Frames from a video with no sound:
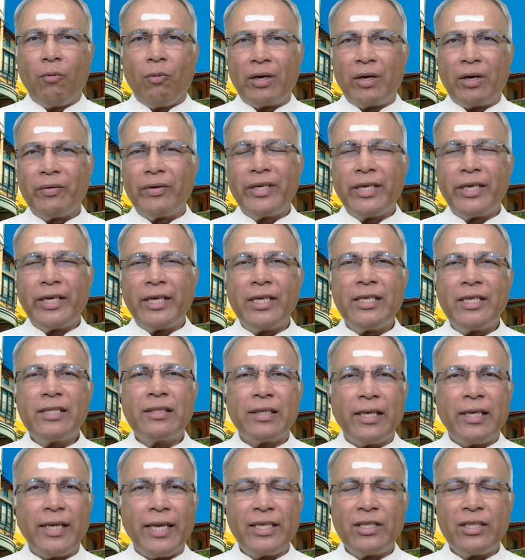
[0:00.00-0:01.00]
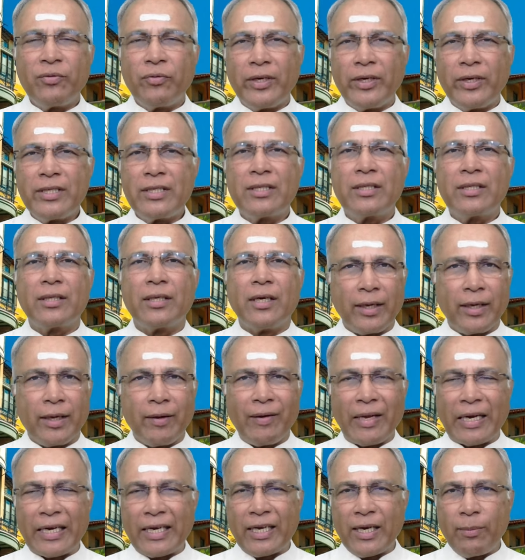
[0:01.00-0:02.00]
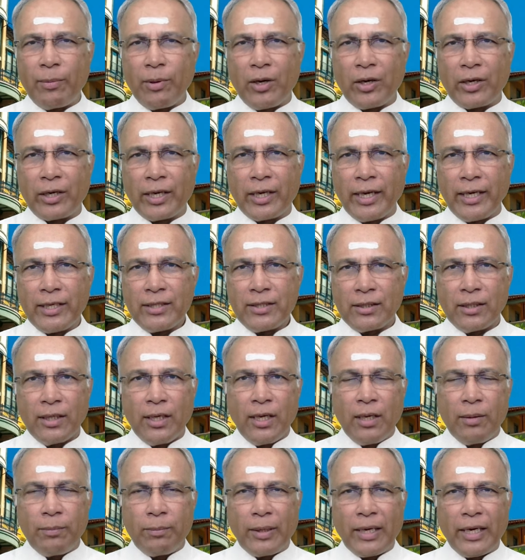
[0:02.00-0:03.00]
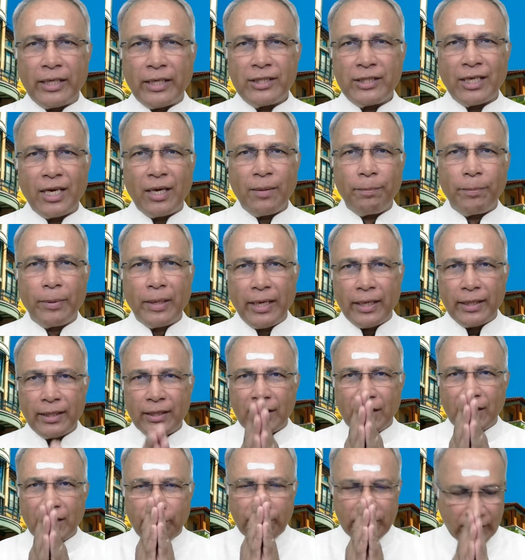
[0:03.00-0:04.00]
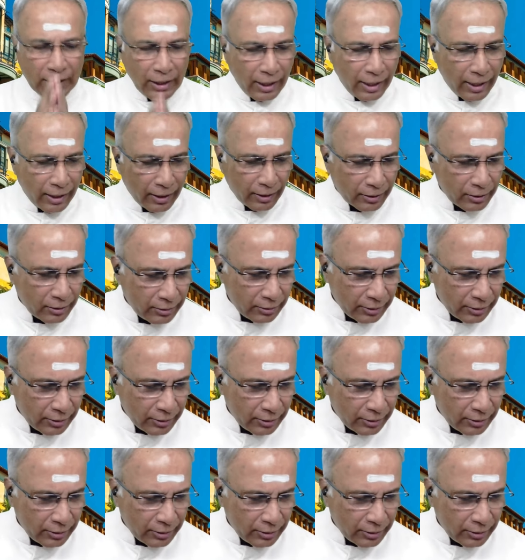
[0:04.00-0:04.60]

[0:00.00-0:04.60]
Whatever it is, let's first welcome our guest, Palak Shah. Palak, namaskar.